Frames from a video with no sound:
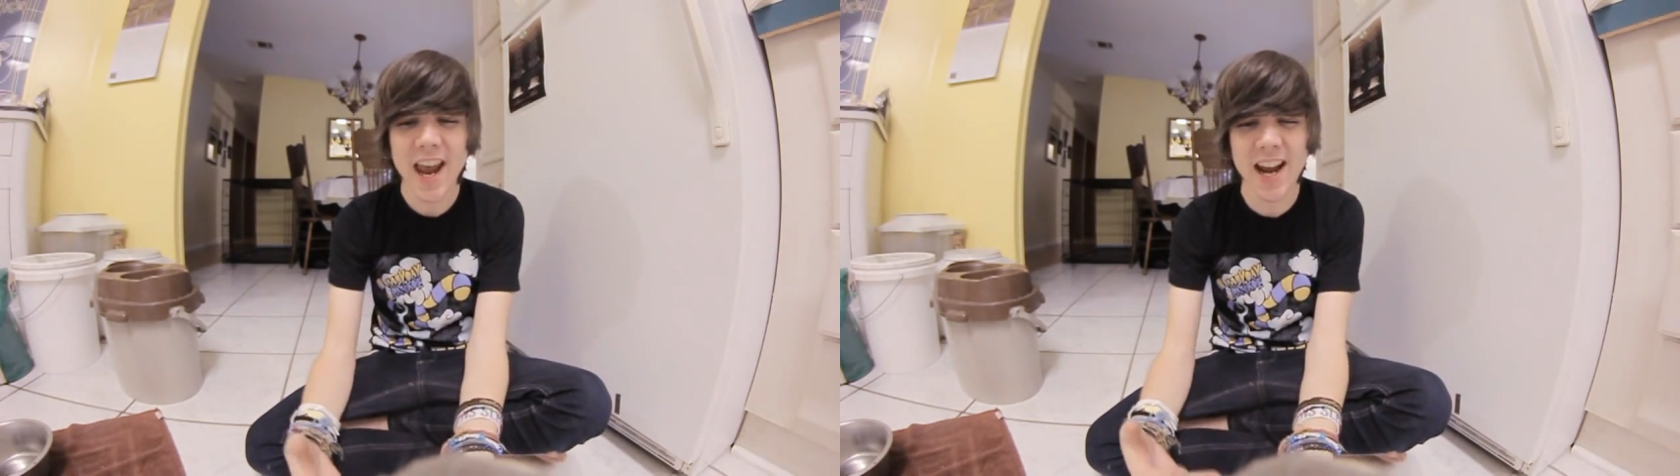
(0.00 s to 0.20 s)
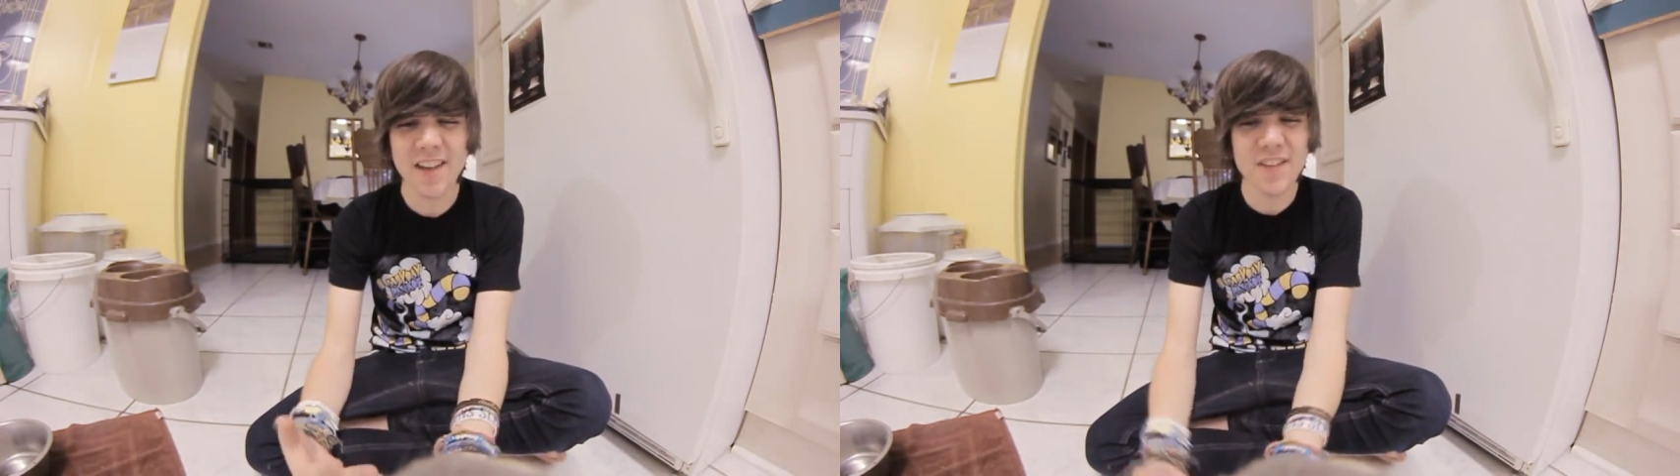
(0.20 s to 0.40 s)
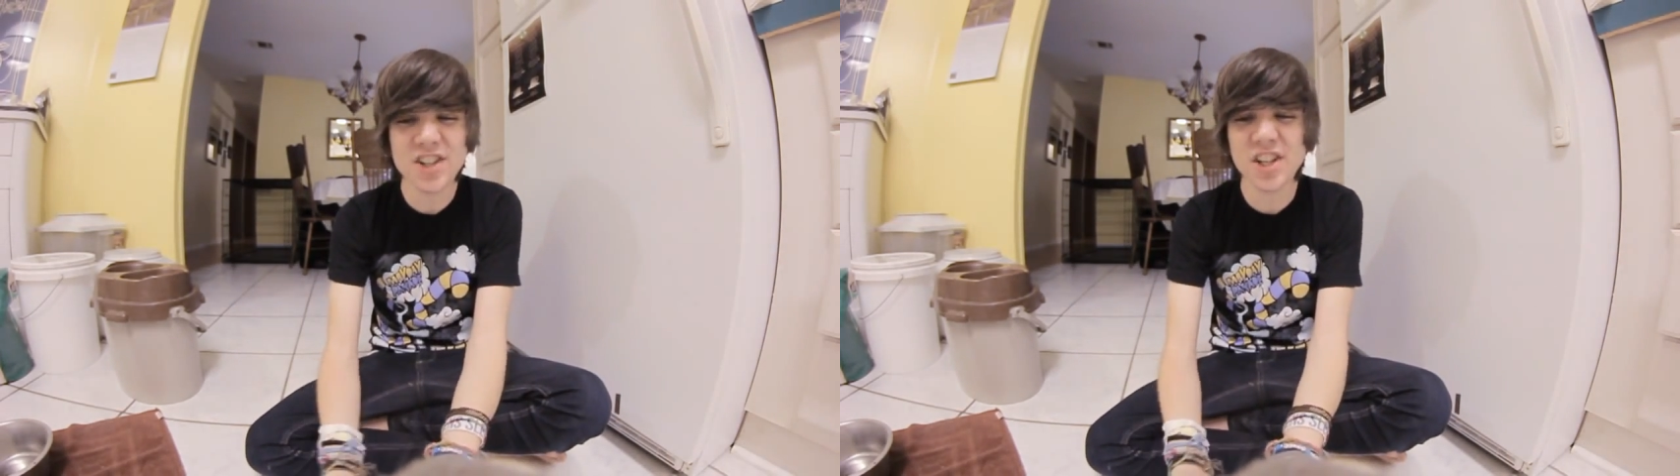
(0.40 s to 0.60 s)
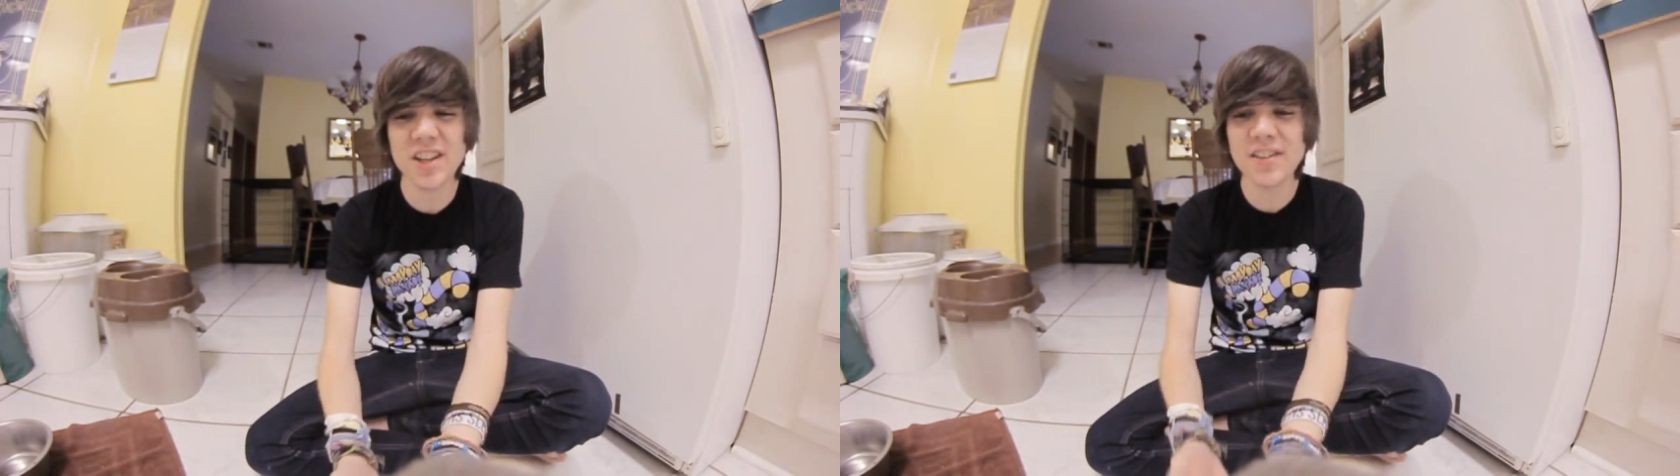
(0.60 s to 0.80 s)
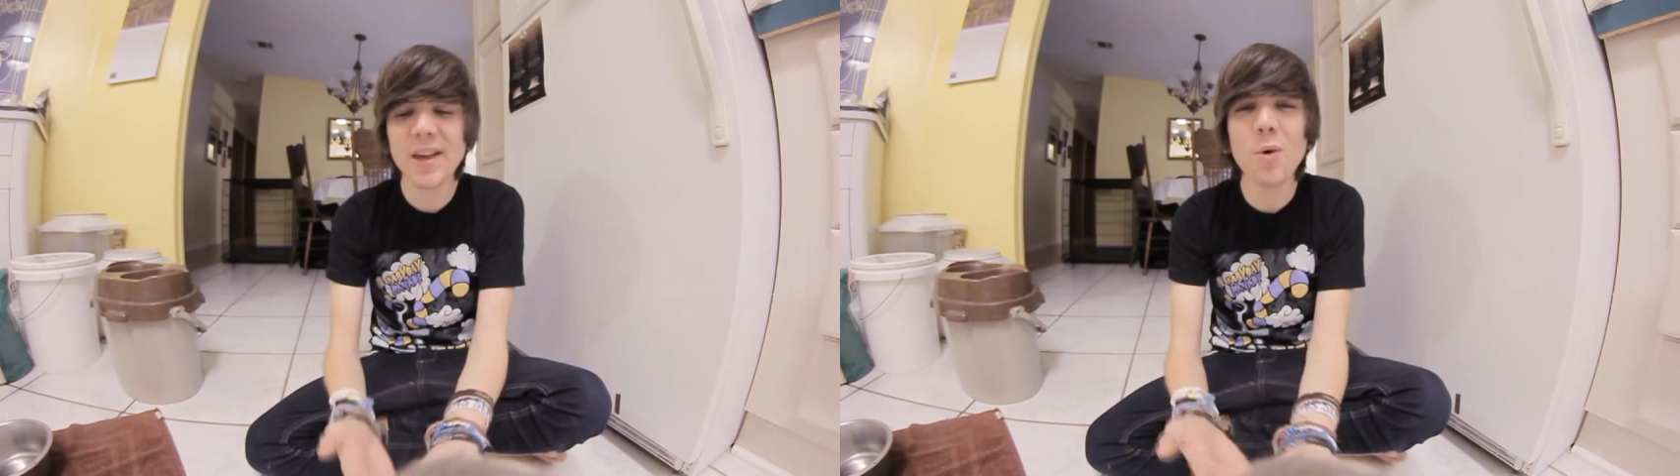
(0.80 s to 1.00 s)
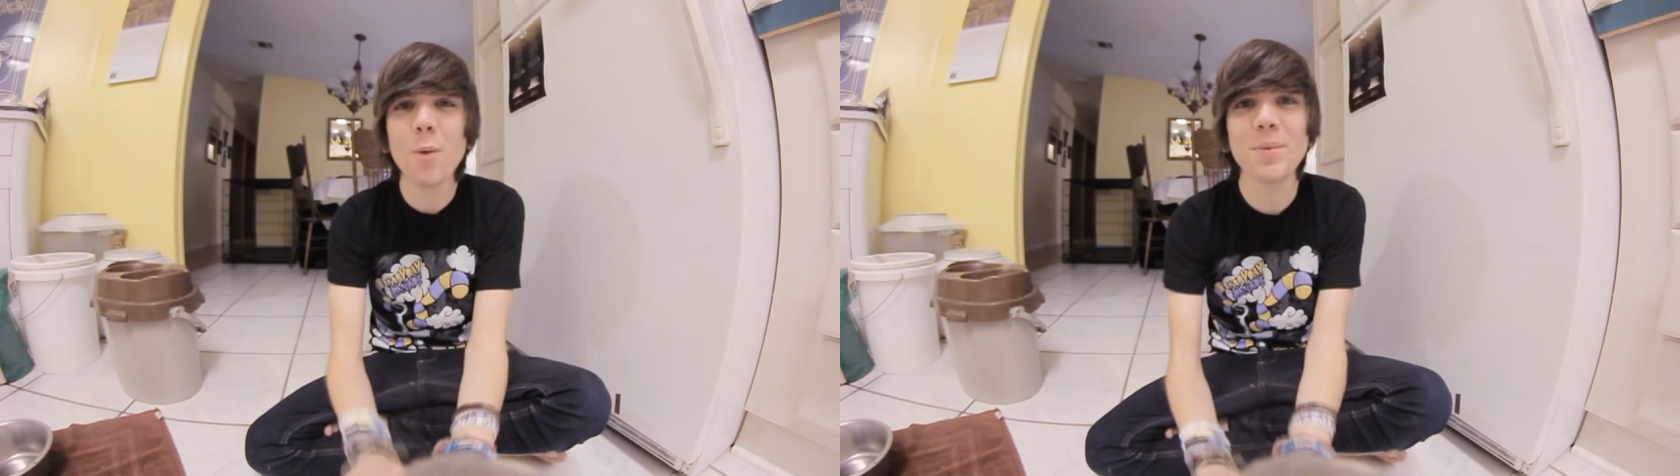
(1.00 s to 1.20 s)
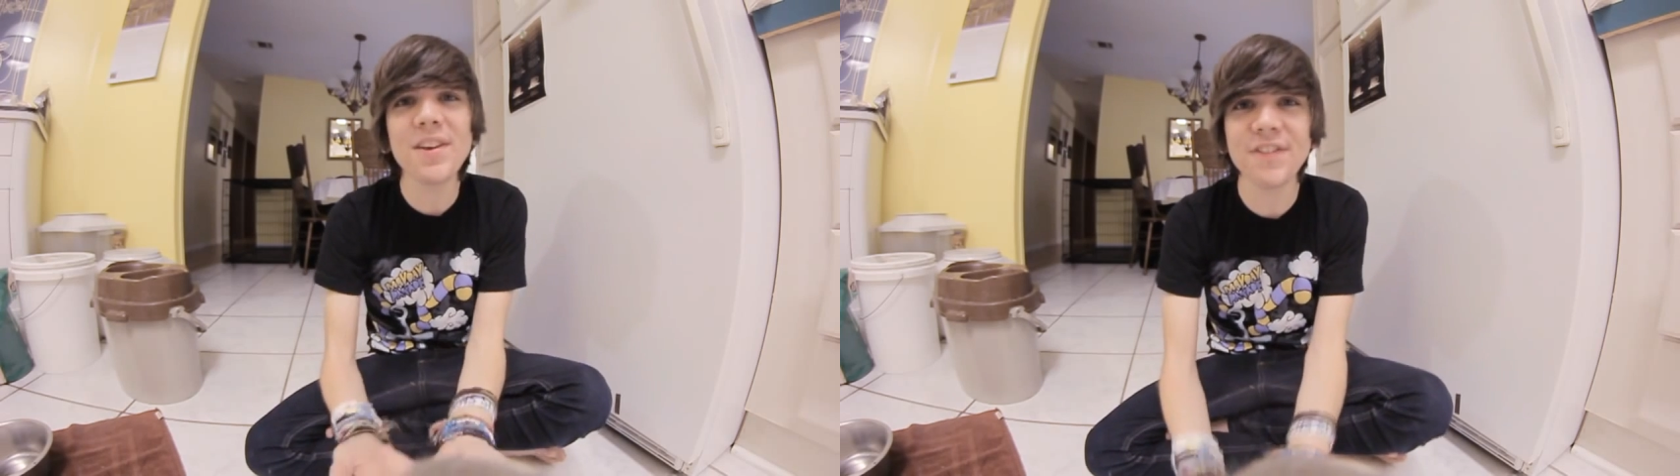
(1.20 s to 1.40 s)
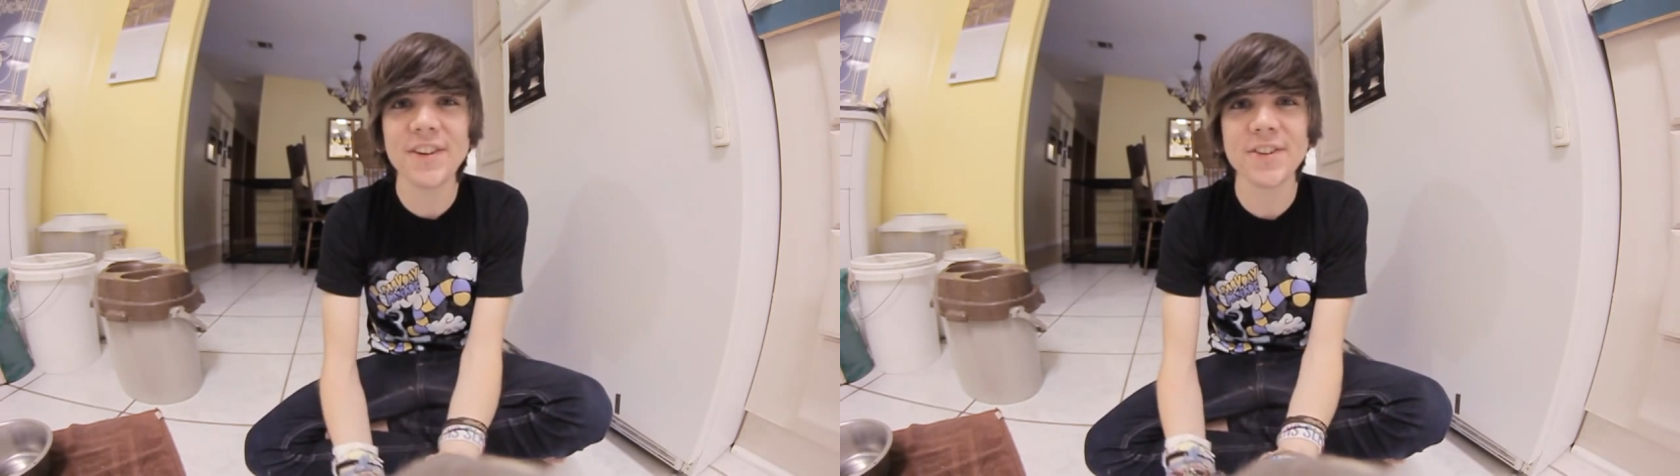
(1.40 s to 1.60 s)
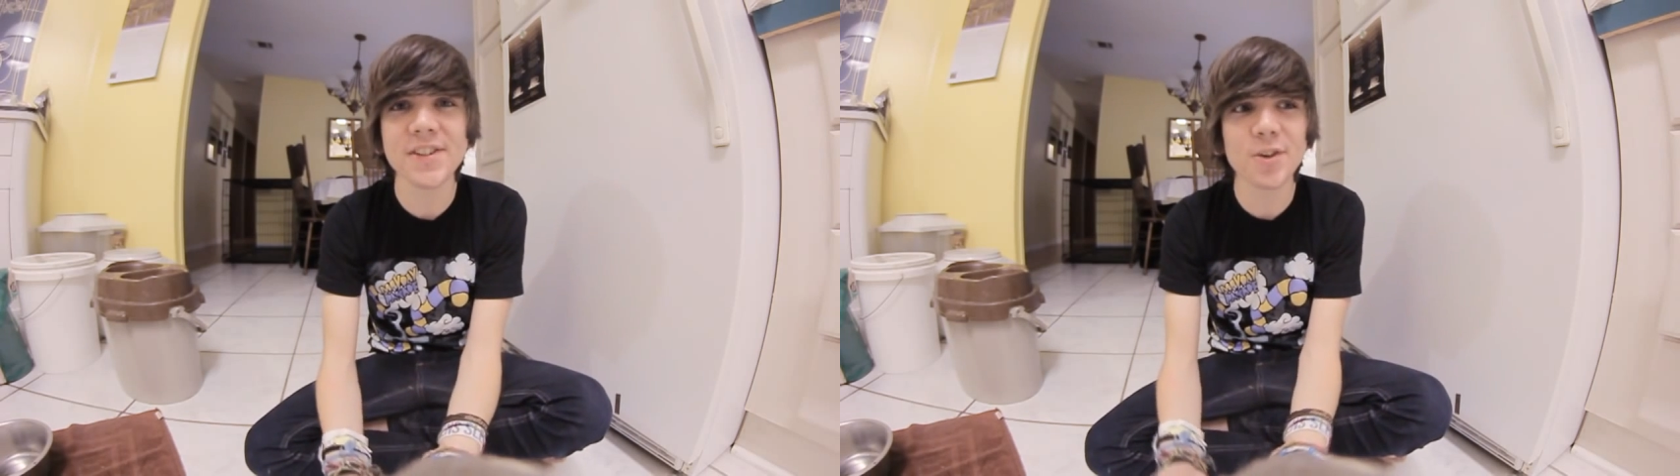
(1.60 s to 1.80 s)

and eventually they won't be fears.